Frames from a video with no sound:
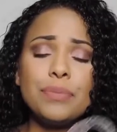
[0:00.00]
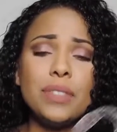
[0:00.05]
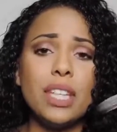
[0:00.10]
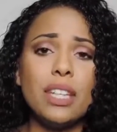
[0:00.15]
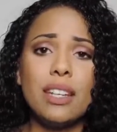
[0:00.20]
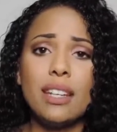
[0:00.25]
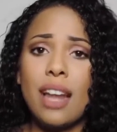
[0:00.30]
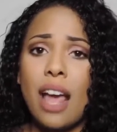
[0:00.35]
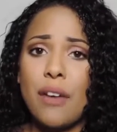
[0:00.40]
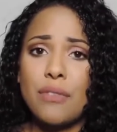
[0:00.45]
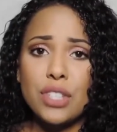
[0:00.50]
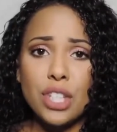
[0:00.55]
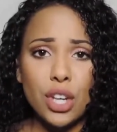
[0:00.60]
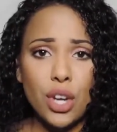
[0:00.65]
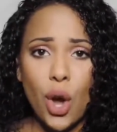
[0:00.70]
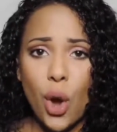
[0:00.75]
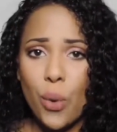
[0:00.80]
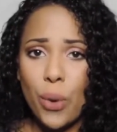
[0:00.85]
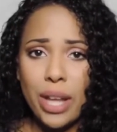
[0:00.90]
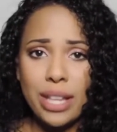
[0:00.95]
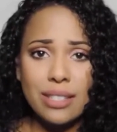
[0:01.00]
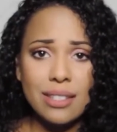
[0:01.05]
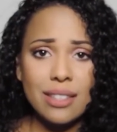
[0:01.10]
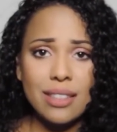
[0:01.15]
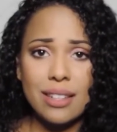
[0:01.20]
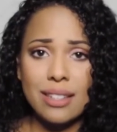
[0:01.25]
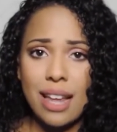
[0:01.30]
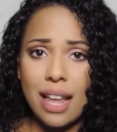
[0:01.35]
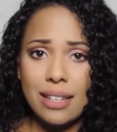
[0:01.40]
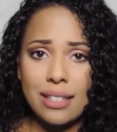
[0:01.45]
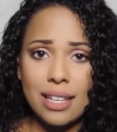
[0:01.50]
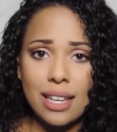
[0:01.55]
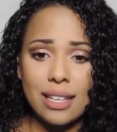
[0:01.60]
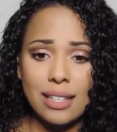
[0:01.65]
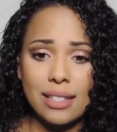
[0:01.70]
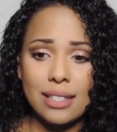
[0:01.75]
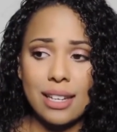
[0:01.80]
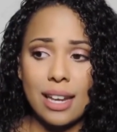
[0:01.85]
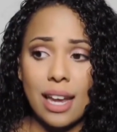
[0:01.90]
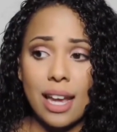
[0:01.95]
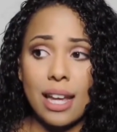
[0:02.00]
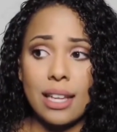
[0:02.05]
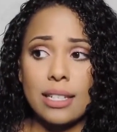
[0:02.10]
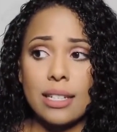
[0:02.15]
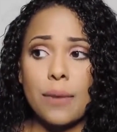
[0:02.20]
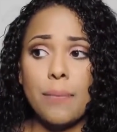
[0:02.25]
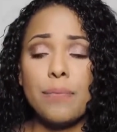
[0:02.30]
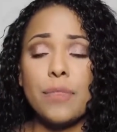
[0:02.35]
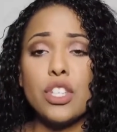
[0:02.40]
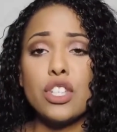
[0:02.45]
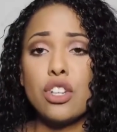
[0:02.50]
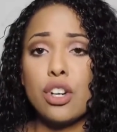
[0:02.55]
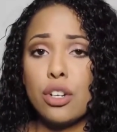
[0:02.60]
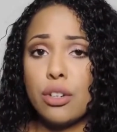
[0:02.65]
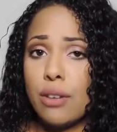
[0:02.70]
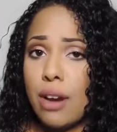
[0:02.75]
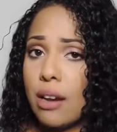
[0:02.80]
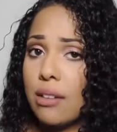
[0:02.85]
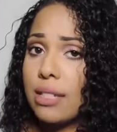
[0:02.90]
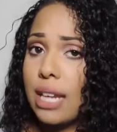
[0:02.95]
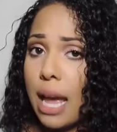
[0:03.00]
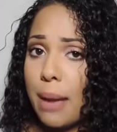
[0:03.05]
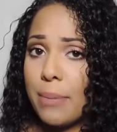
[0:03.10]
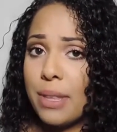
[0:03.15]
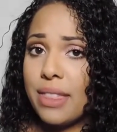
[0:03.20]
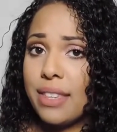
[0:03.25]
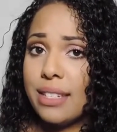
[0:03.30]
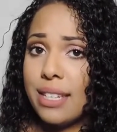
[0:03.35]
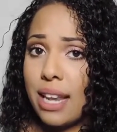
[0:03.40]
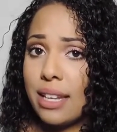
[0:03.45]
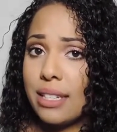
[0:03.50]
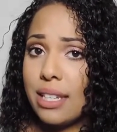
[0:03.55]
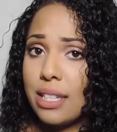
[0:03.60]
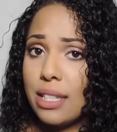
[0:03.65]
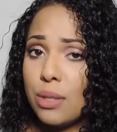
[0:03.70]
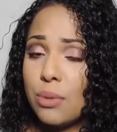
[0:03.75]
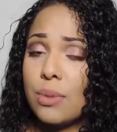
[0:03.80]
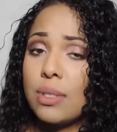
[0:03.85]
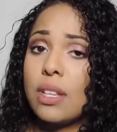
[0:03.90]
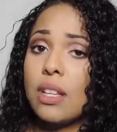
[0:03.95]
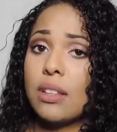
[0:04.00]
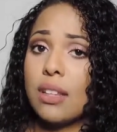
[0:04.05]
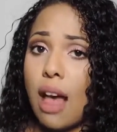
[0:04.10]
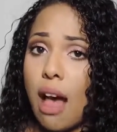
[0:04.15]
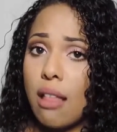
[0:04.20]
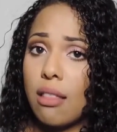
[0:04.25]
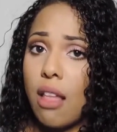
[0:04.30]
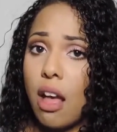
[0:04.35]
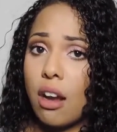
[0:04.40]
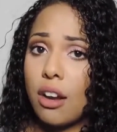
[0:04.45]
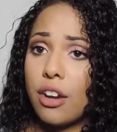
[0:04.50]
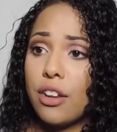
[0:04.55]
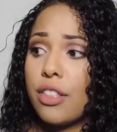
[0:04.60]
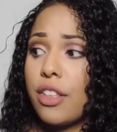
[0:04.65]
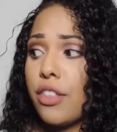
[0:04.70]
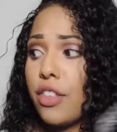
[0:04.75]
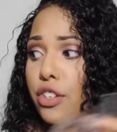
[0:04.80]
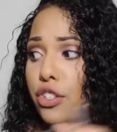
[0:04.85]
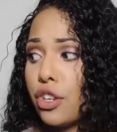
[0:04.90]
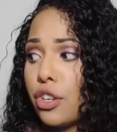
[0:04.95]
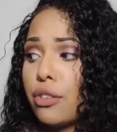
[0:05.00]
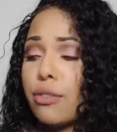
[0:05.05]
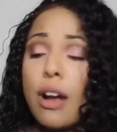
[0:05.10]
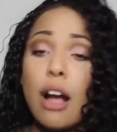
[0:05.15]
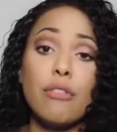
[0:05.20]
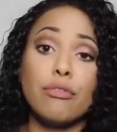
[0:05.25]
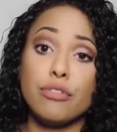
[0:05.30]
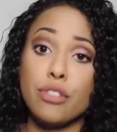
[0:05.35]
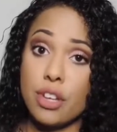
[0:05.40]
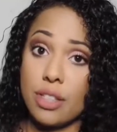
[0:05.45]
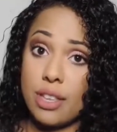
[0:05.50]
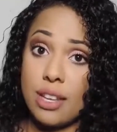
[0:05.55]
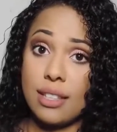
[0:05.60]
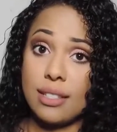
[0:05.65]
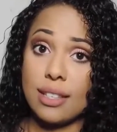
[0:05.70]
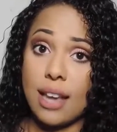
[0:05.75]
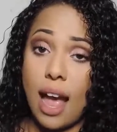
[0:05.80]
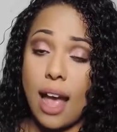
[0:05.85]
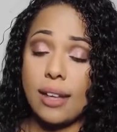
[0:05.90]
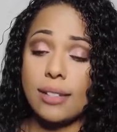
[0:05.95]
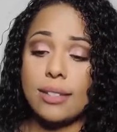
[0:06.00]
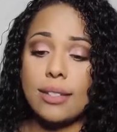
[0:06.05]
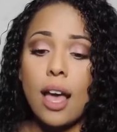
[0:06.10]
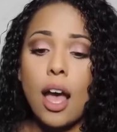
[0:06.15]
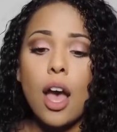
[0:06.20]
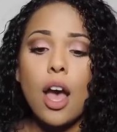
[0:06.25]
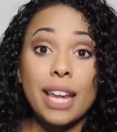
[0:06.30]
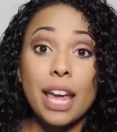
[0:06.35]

You didn't have to go into the dentist, and the turnaround time at the dentist was a lot longer than the turnaround for these guys.